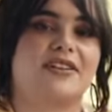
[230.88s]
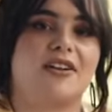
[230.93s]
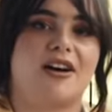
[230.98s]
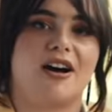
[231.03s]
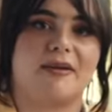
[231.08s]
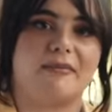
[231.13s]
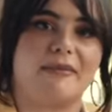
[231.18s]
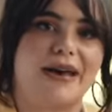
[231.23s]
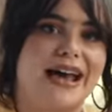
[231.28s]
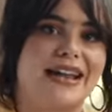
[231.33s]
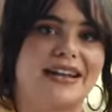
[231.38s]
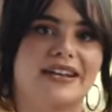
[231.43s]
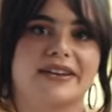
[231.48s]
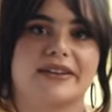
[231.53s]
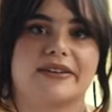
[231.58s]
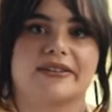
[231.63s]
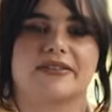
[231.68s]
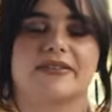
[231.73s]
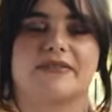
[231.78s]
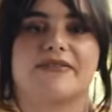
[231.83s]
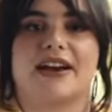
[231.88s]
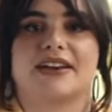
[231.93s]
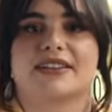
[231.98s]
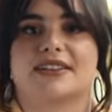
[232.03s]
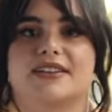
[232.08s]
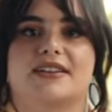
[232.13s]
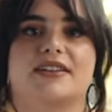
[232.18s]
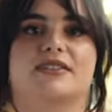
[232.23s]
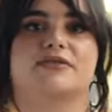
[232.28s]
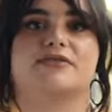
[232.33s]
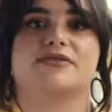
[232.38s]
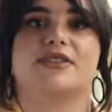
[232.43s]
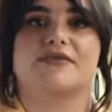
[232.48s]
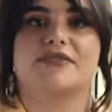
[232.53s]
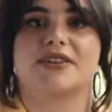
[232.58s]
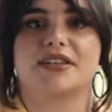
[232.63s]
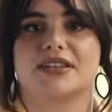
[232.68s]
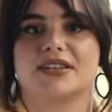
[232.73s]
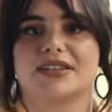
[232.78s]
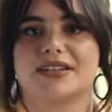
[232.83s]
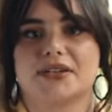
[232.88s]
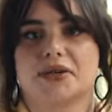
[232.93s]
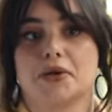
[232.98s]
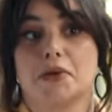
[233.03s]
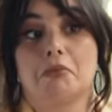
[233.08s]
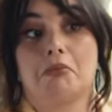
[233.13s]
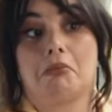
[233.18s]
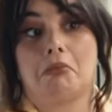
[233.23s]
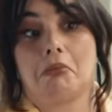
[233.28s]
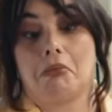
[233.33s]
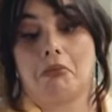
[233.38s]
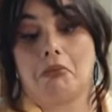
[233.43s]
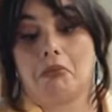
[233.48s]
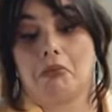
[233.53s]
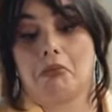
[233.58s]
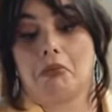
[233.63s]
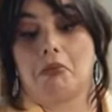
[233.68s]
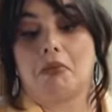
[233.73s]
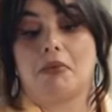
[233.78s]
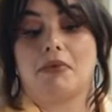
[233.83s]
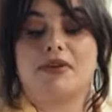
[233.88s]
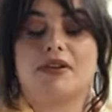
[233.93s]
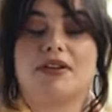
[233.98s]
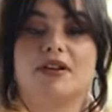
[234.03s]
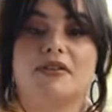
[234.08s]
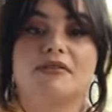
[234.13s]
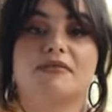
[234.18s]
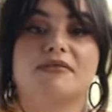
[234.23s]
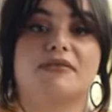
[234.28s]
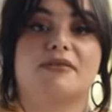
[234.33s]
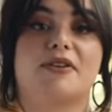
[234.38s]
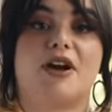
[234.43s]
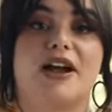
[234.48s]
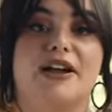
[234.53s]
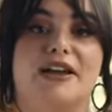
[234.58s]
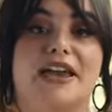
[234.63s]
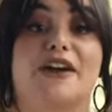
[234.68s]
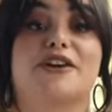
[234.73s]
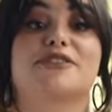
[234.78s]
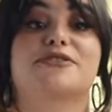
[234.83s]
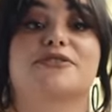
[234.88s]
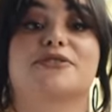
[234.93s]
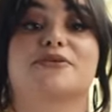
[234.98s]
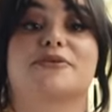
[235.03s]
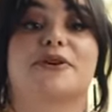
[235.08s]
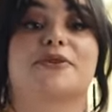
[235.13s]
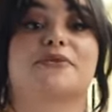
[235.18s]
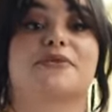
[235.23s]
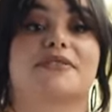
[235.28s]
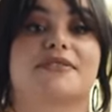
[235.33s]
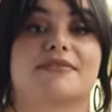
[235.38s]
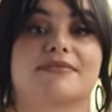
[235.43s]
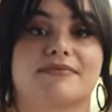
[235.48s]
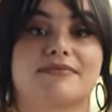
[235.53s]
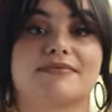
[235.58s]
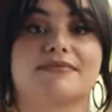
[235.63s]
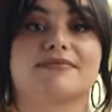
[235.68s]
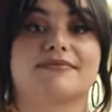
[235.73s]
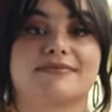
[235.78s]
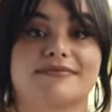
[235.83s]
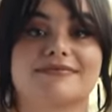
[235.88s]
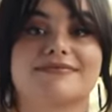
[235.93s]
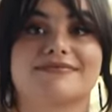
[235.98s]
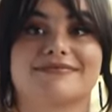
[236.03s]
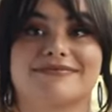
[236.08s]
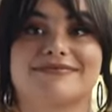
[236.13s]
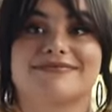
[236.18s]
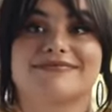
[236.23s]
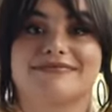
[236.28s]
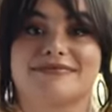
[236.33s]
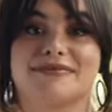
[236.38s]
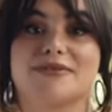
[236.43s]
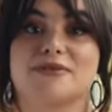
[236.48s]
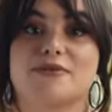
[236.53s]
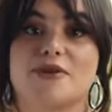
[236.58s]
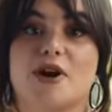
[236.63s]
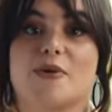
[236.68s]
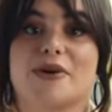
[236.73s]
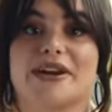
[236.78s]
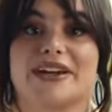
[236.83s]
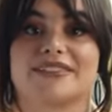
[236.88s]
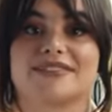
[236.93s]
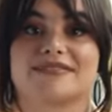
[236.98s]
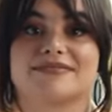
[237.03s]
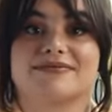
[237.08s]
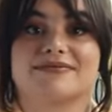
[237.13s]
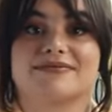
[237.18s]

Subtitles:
combating the fact that I lose everything. You know, character growth, growing.